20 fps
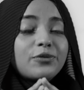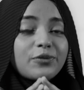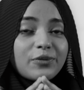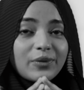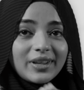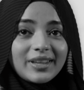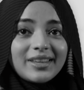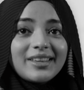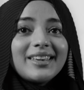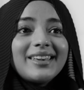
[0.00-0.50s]

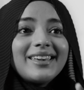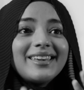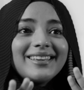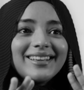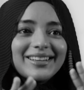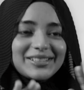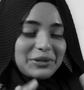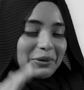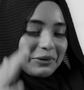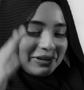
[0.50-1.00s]

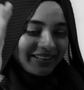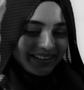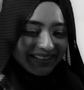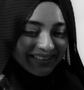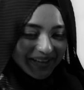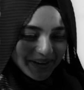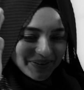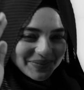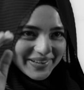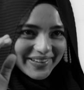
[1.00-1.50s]
Freaking sorry.
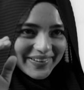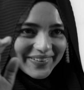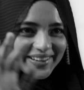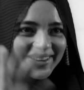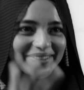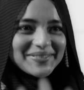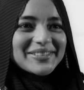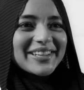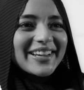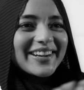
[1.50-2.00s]
Oh my god,
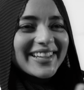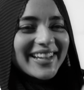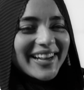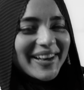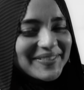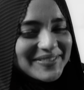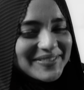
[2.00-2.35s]
I'm sorry.